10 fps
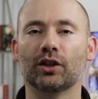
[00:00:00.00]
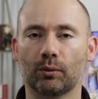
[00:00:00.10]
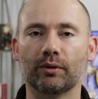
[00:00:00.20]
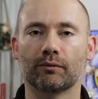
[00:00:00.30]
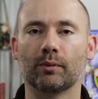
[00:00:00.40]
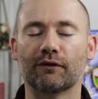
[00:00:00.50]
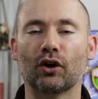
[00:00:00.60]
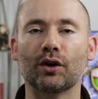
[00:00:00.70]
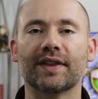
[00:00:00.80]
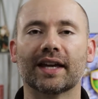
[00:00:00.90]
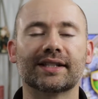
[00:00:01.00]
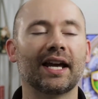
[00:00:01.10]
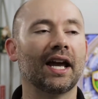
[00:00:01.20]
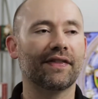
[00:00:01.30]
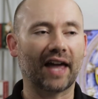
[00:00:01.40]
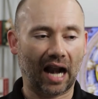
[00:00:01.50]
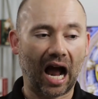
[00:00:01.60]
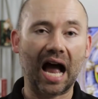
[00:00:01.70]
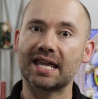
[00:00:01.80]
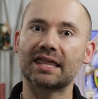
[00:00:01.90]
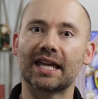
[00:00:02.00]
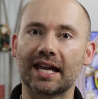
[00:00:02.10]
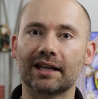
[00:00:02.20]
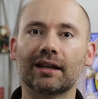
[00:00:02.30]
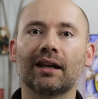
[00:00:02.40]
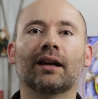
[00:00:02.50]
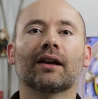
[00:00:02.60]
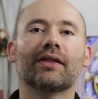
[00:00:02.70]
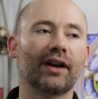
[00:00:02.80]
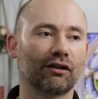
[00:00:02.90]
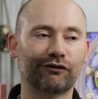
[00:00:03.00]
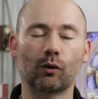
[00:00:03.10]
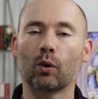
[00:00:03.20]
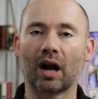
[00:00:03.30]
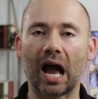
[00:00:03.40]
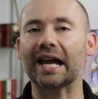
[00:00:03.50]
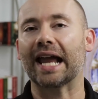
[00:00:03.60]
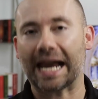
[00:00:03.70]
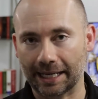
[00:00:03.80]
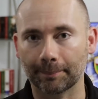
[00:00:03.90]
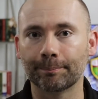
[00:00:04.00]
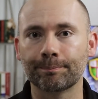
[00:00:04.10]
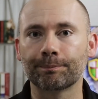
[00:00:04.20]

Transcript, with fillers: You know, we, we've heard this, that I think, therefore I am.